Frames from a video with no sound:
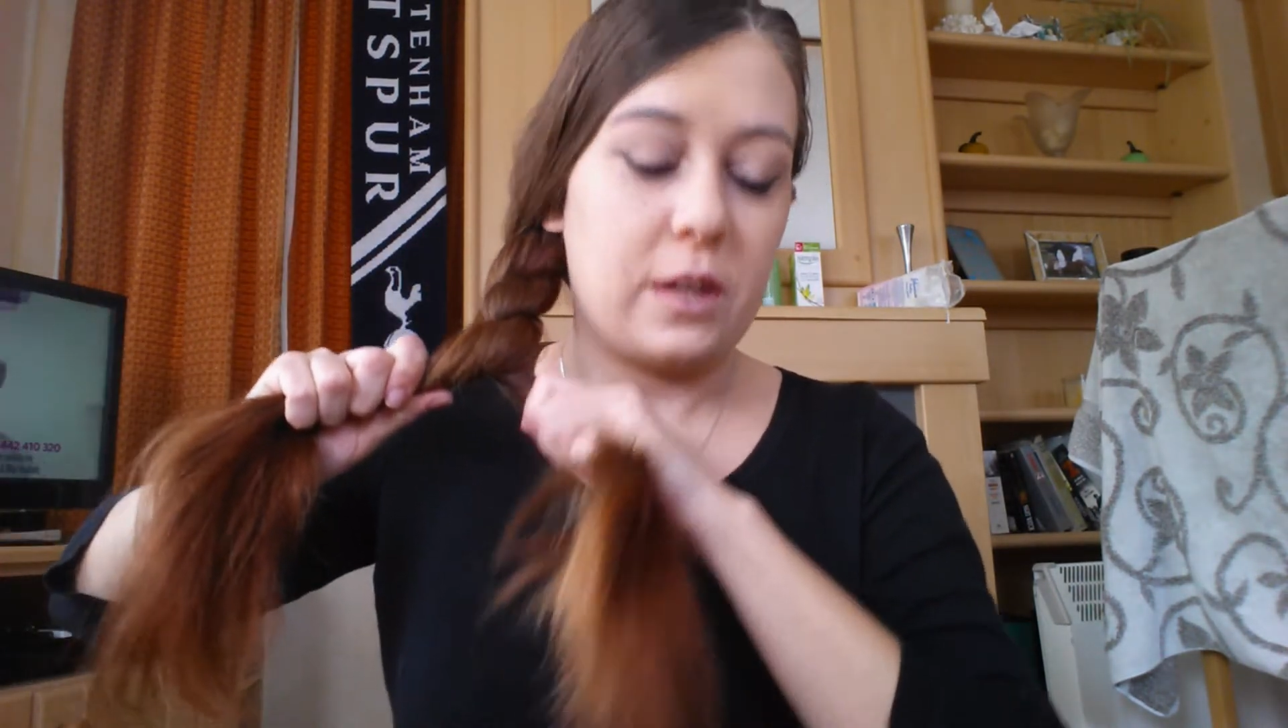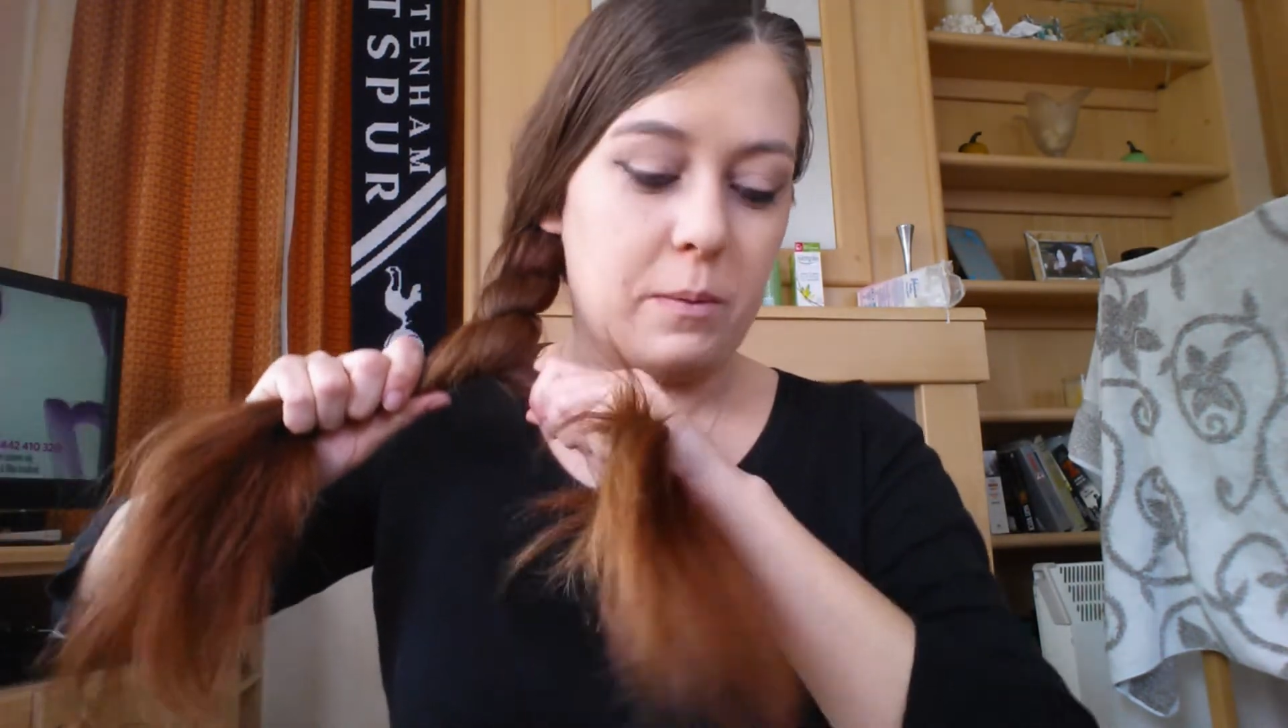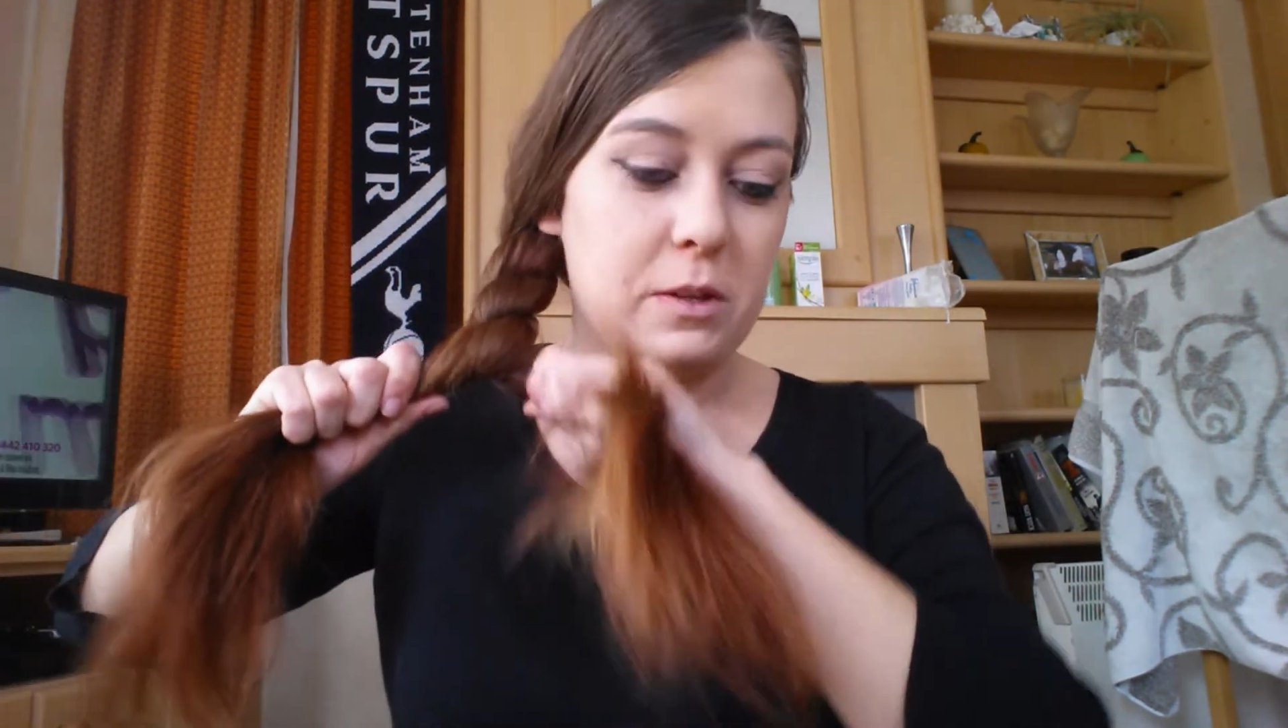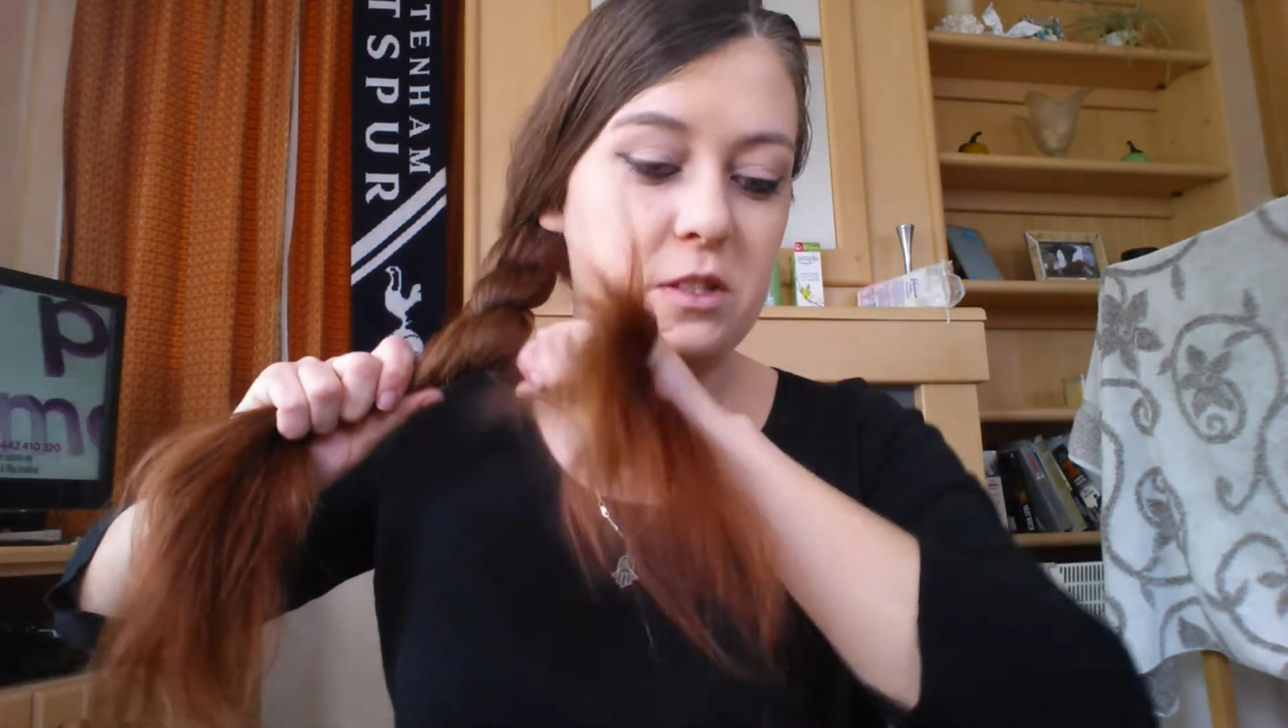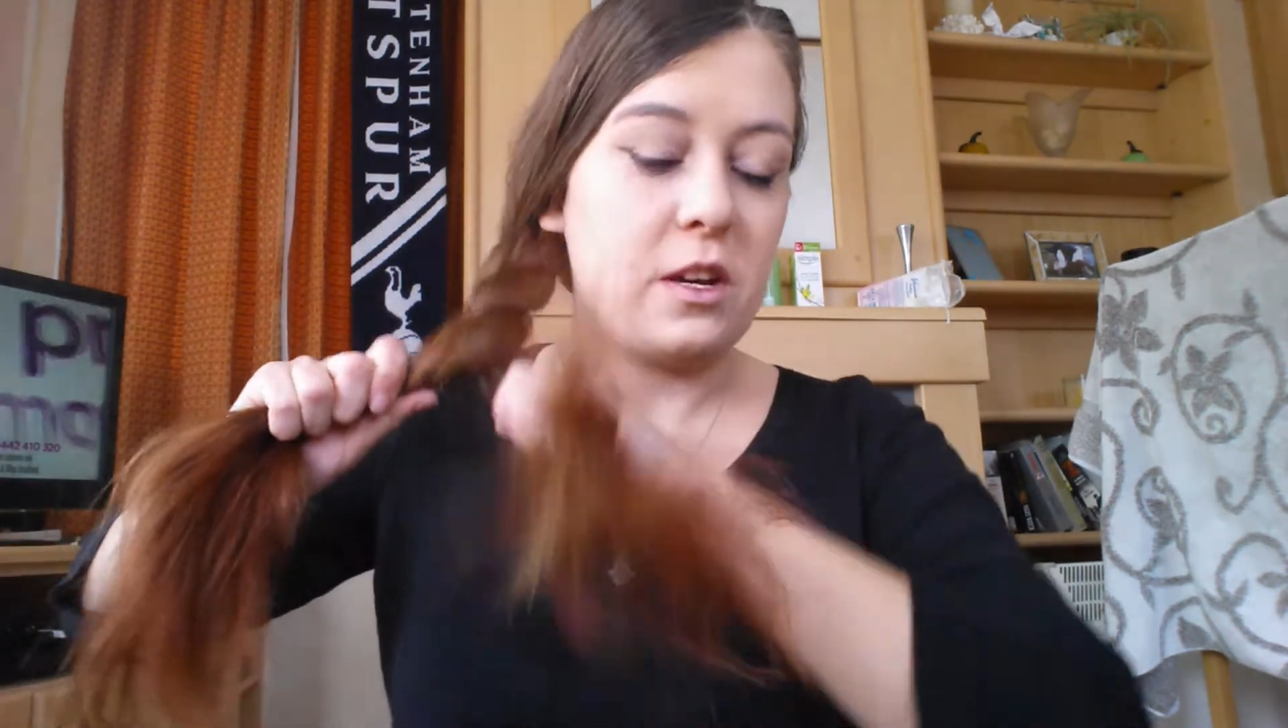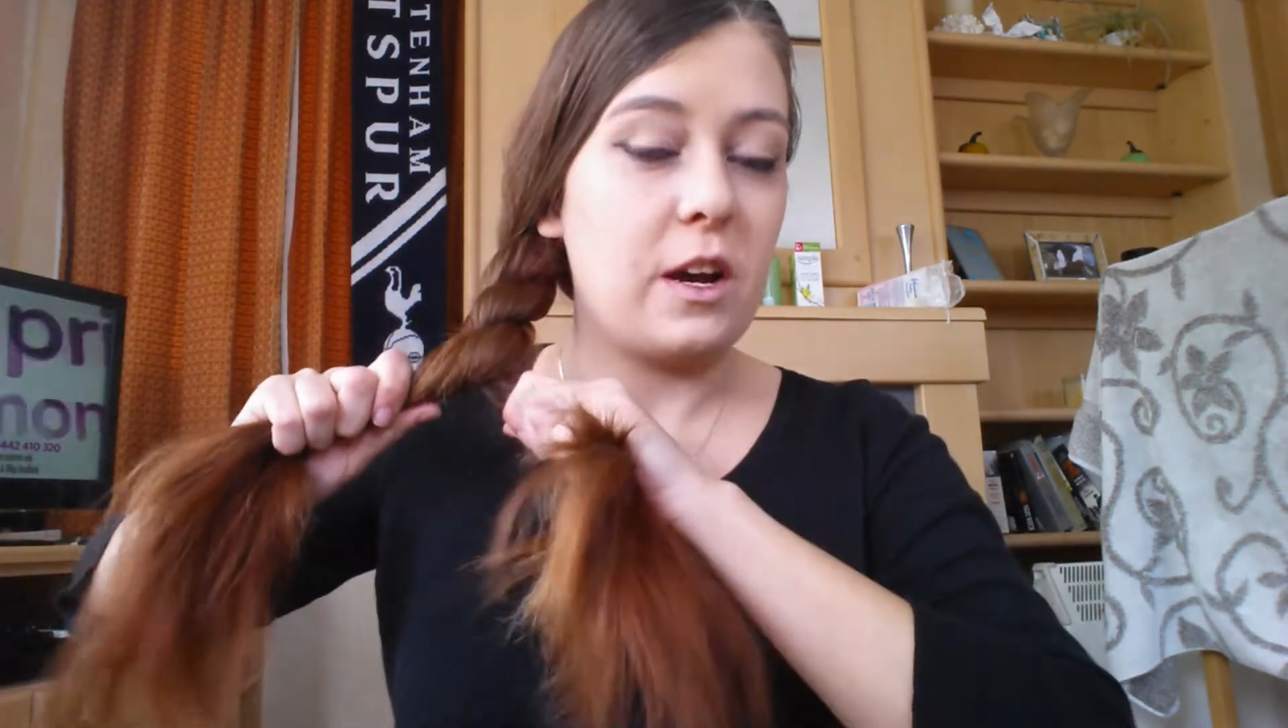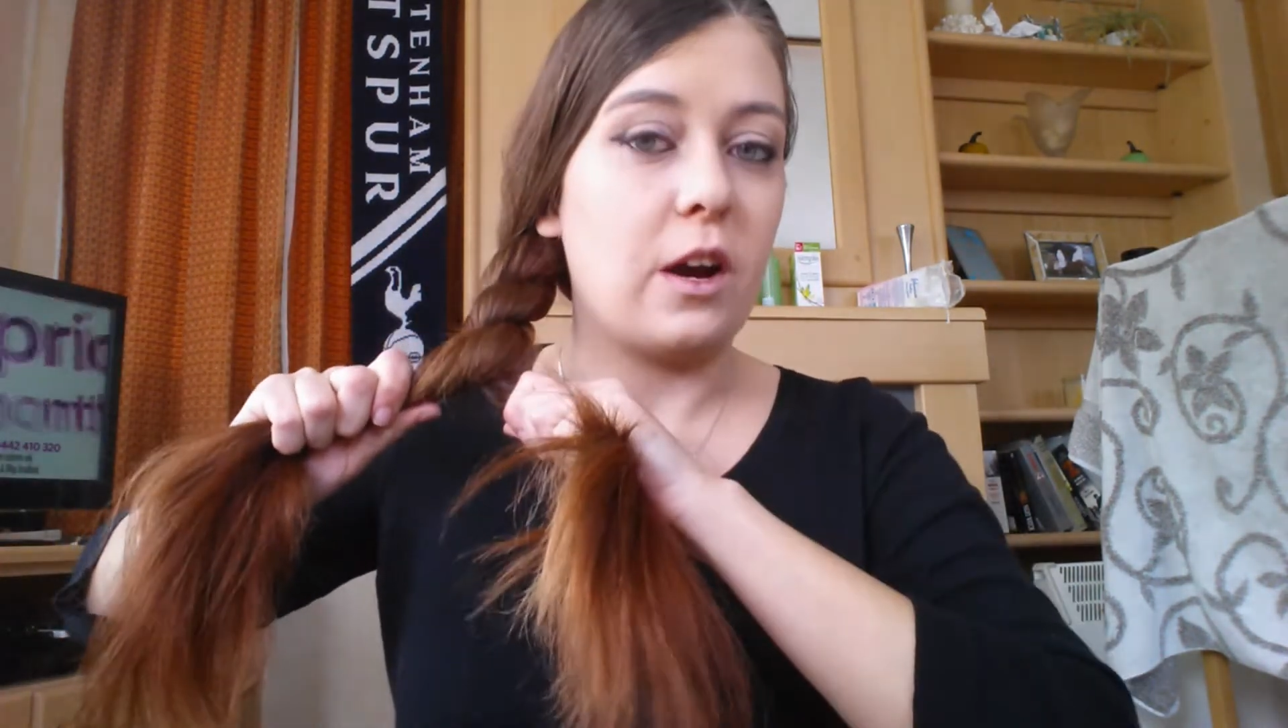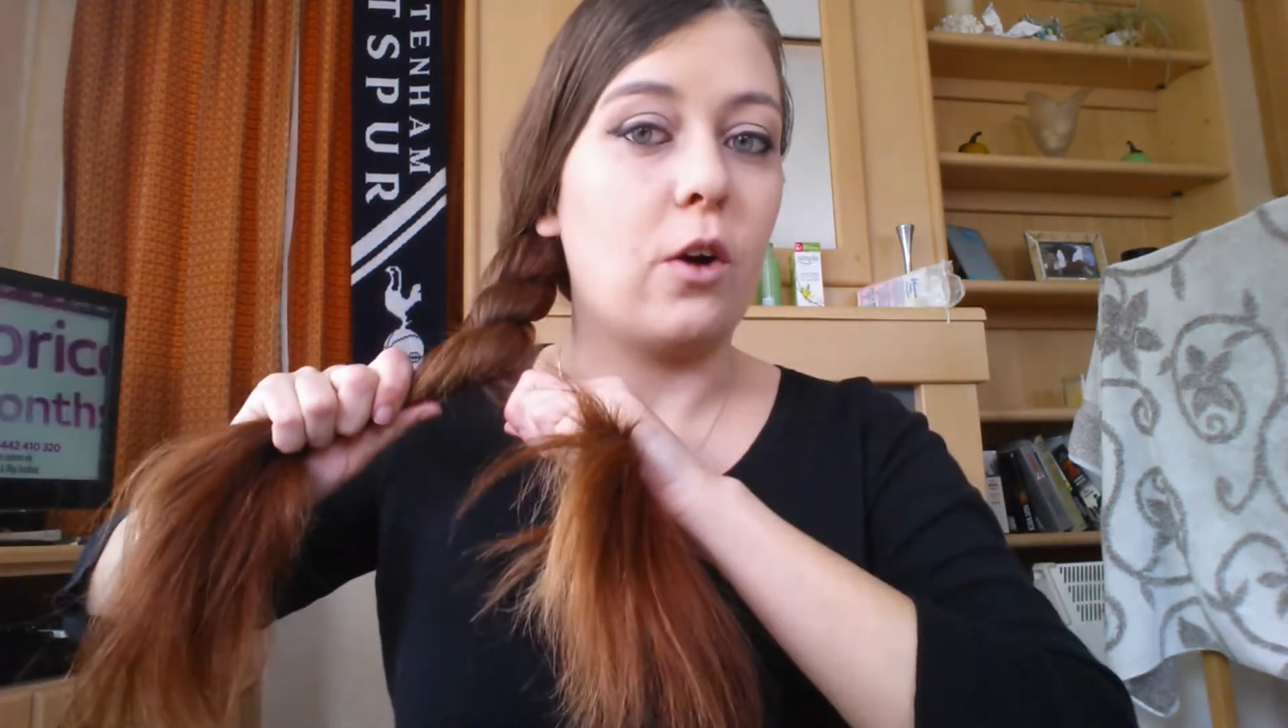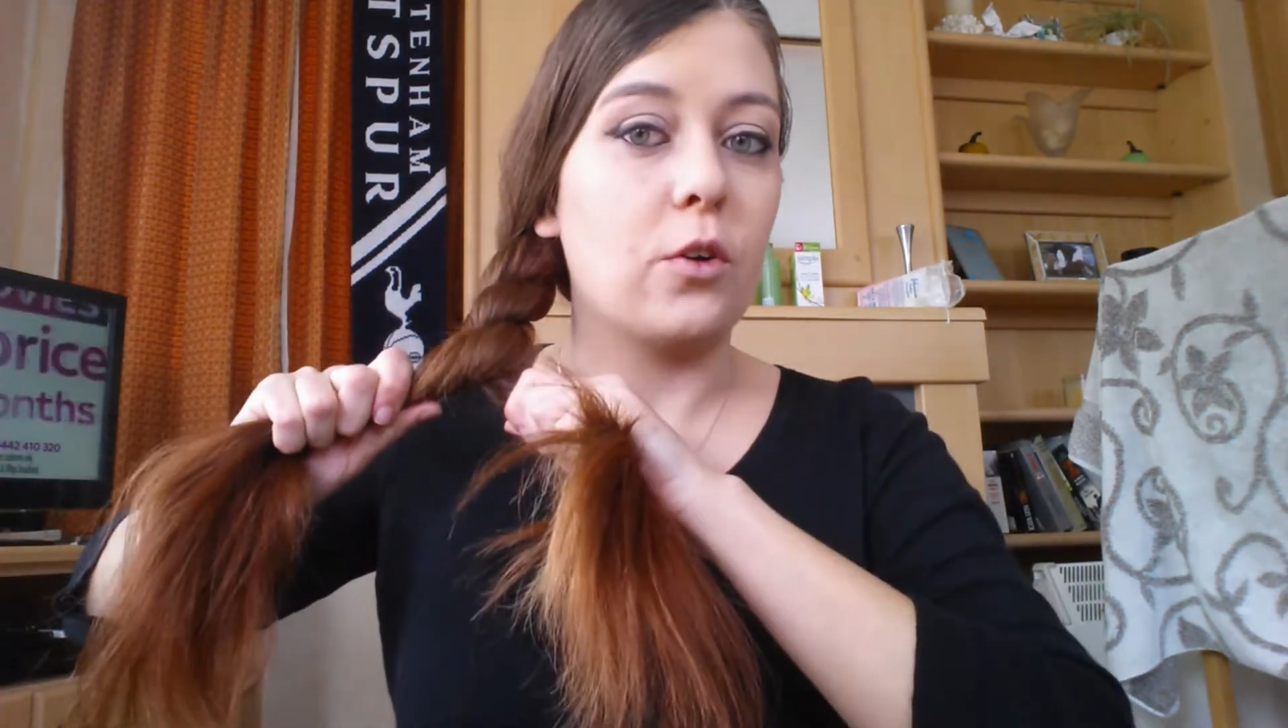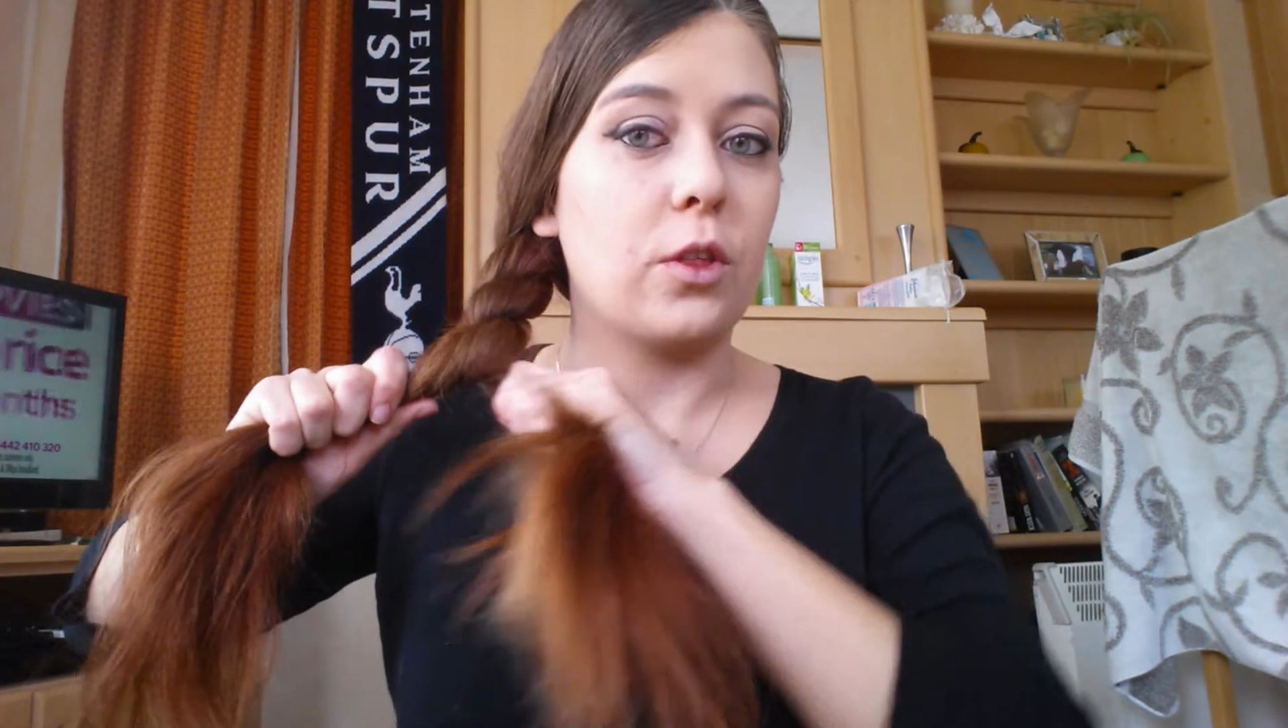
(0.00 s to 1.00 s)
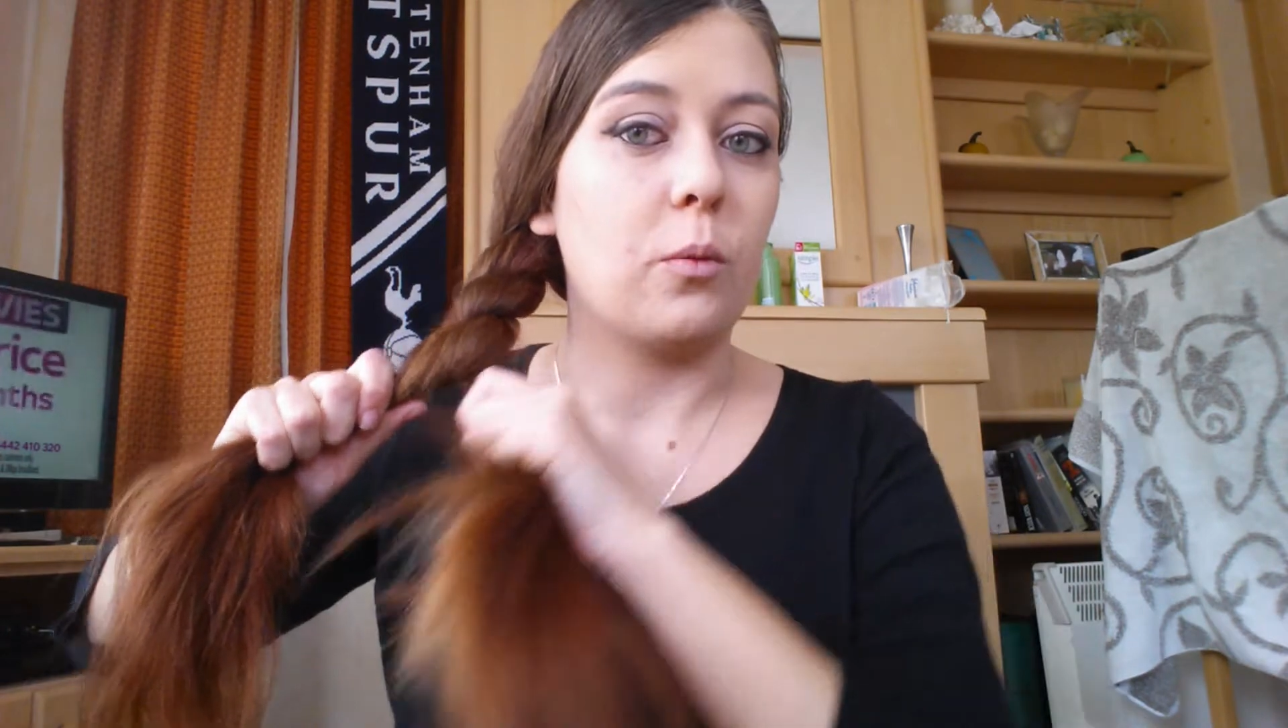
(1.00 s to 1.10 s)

keep a tight hold on the